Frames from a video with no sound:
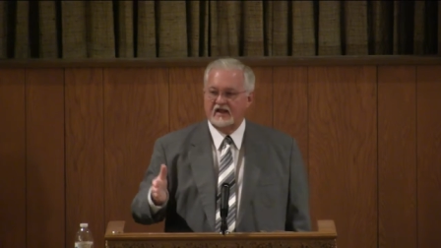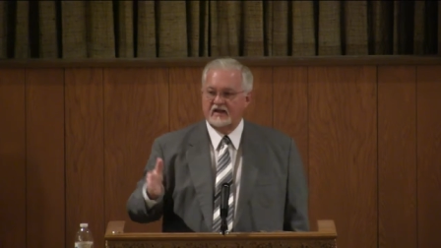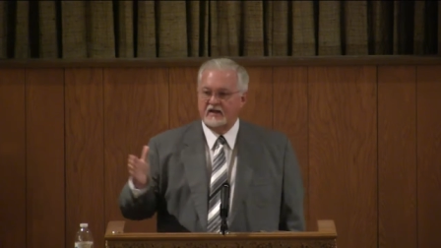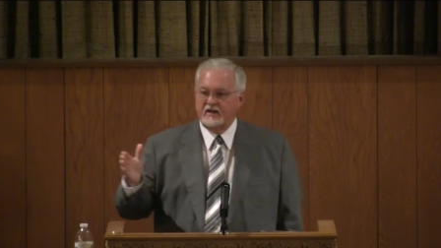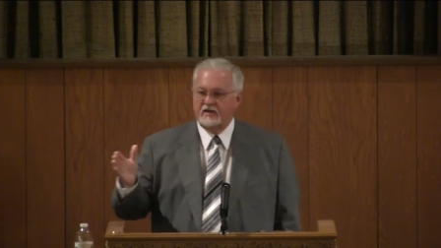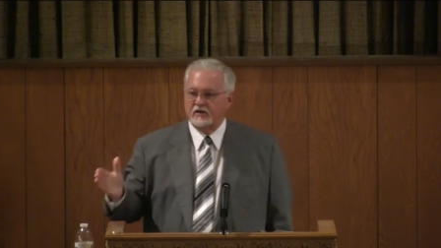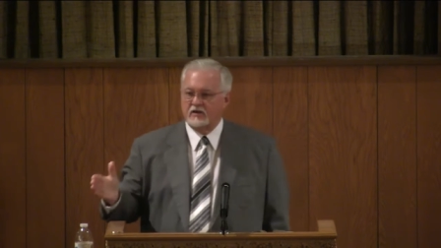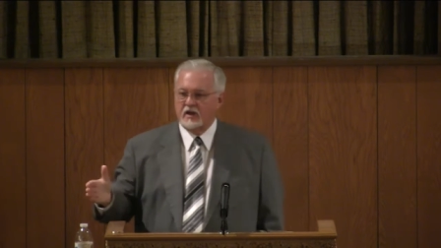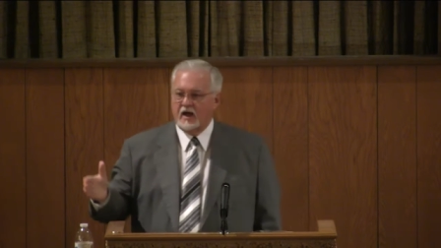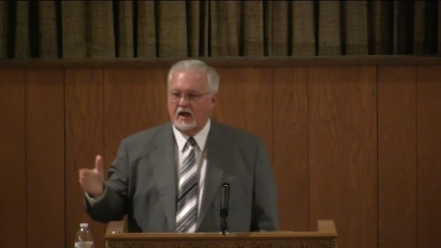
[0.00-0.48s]
to
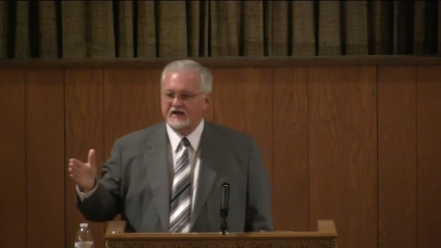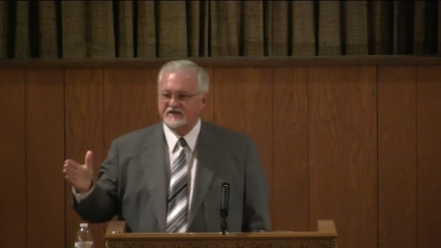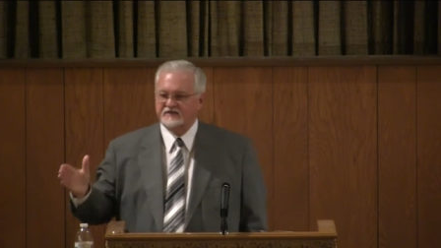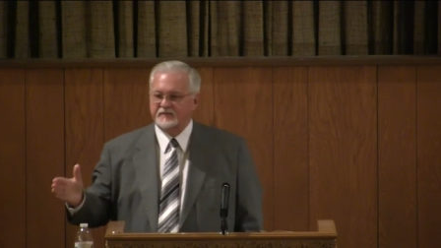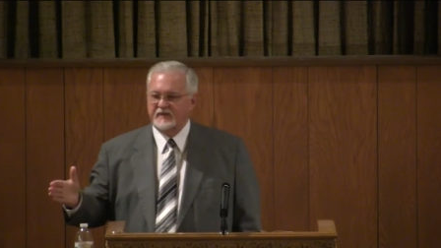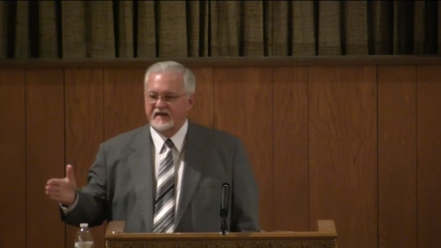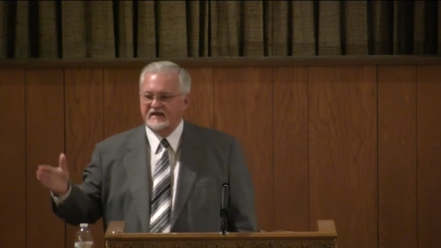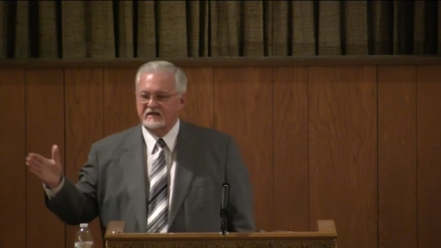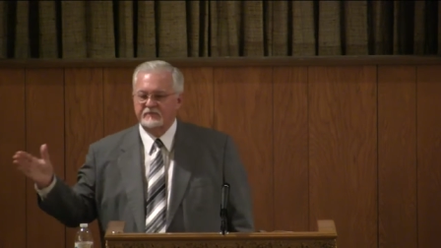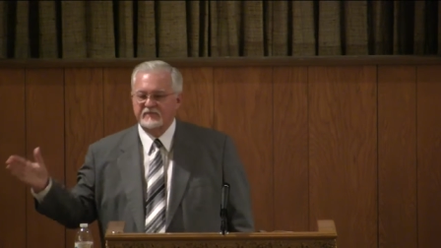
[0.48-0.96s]
hear God
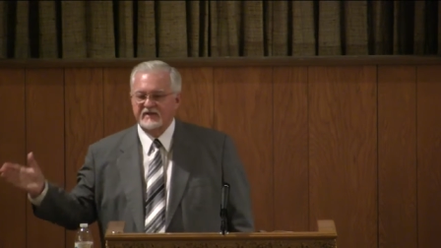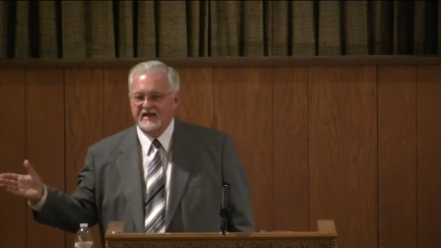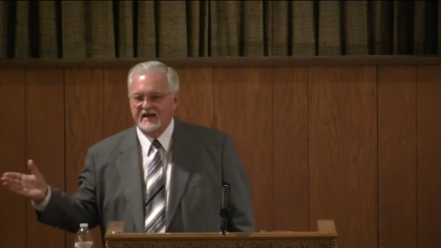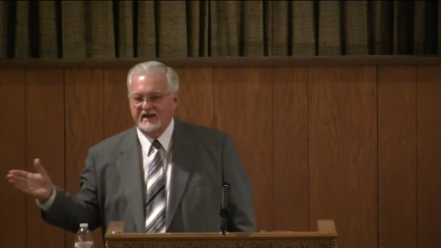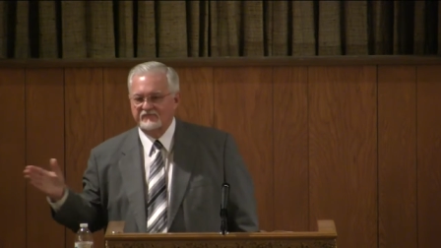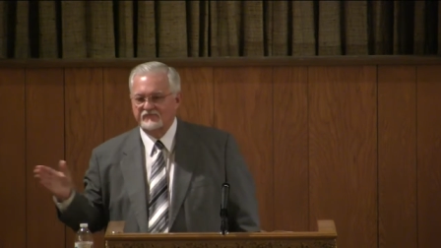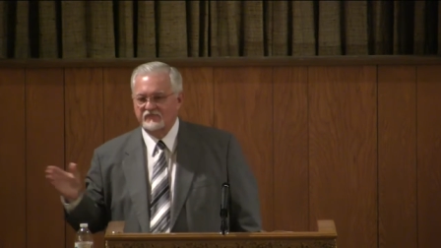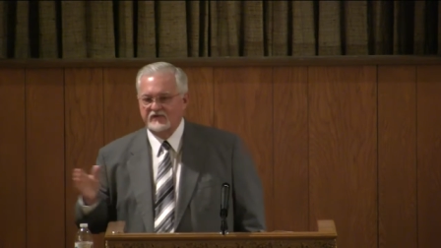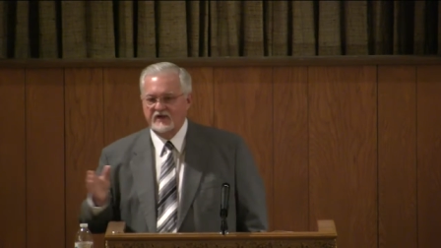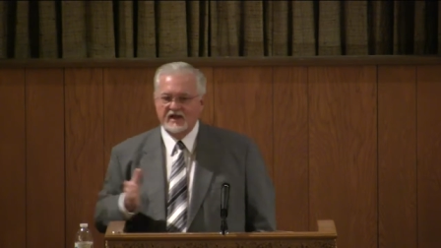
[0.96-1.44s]
speak to me
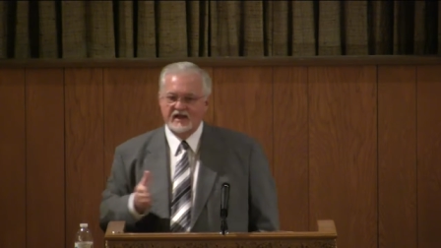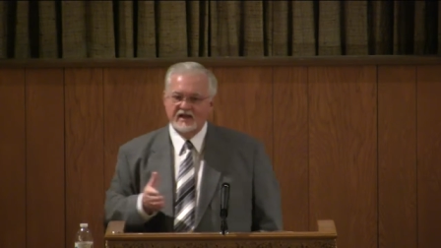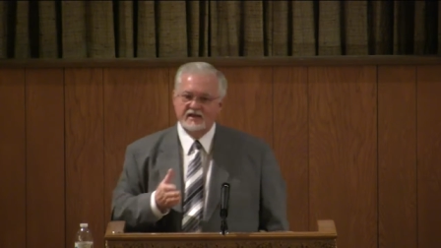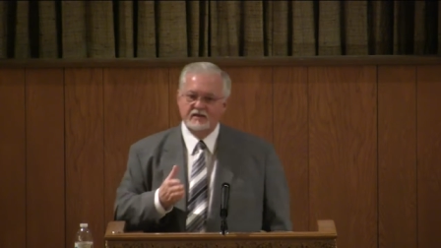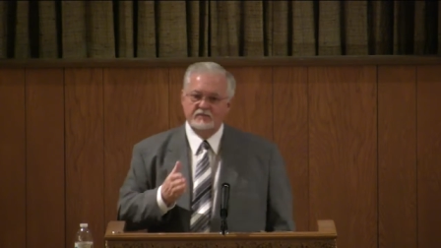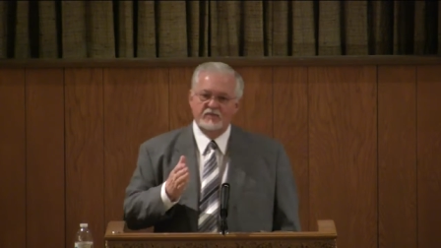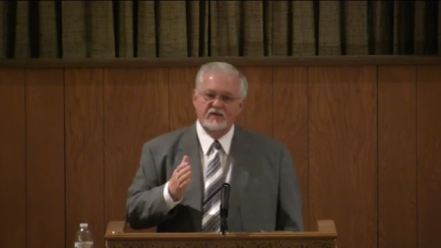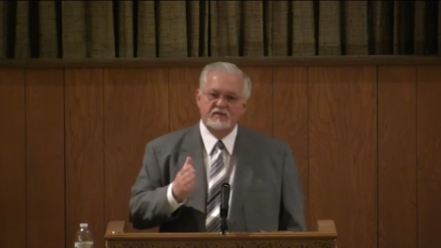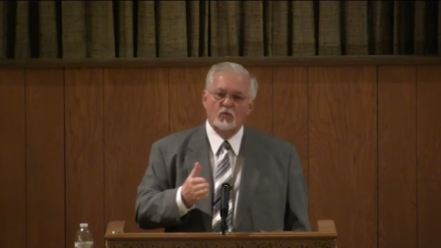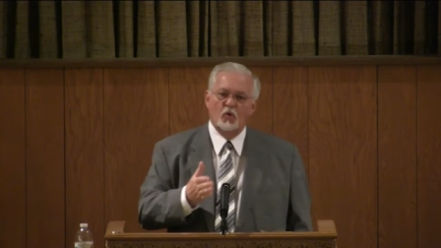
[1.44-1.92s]
every day and to
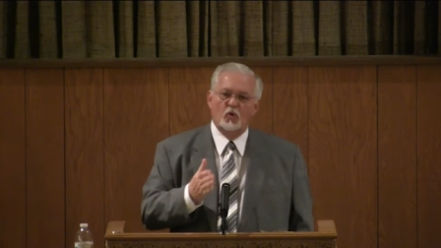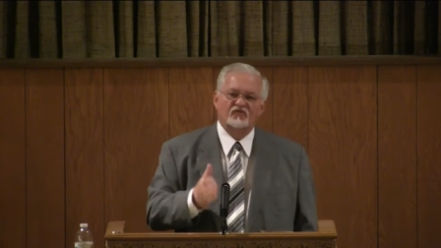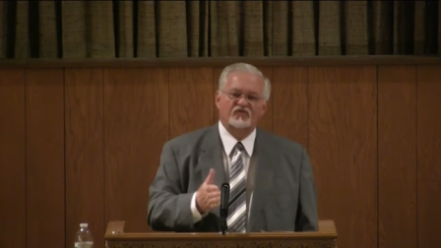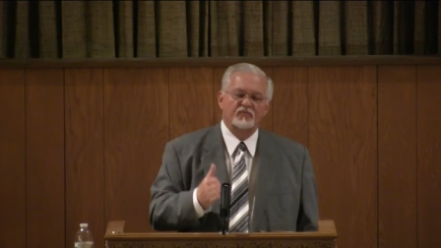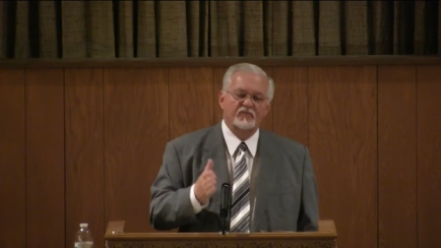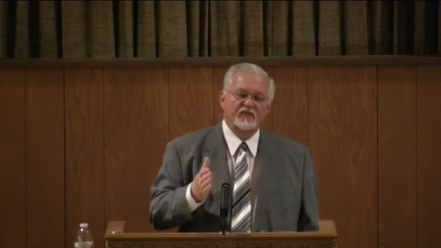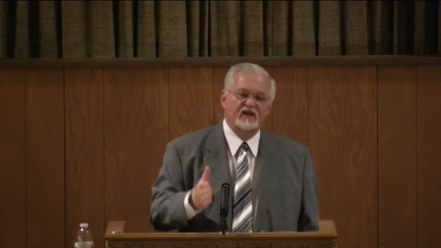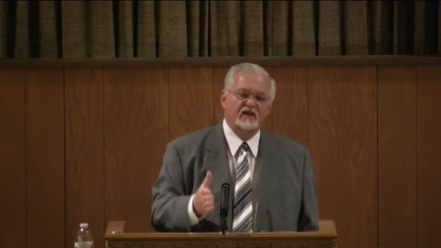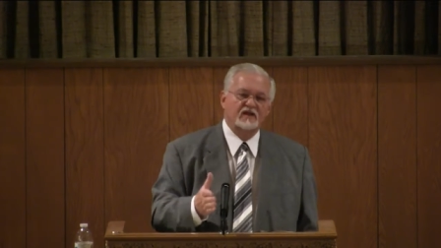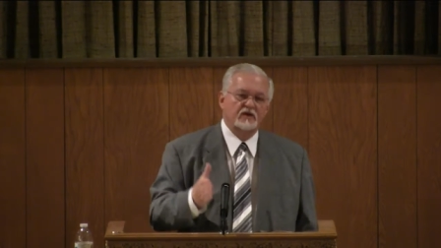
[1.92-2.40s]
be more
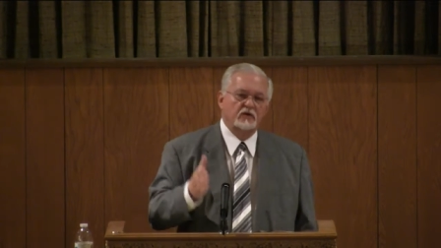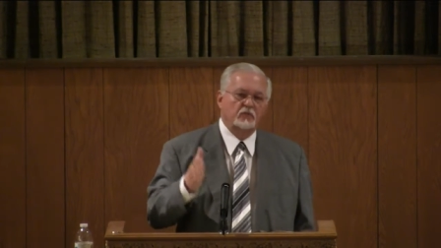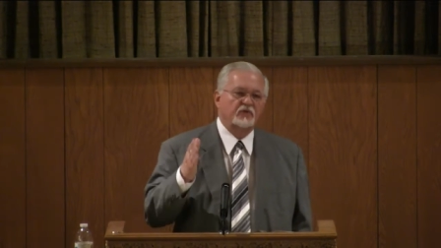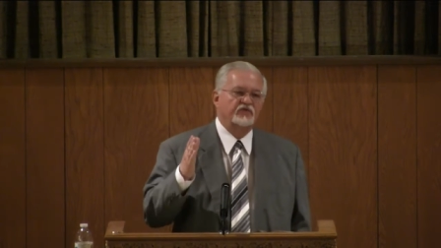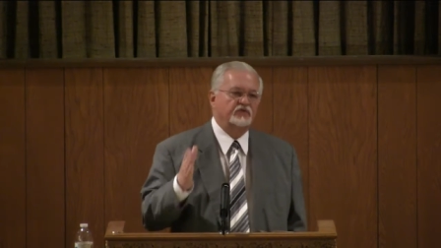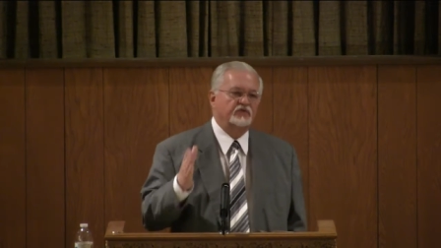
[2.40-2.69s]
familiar with the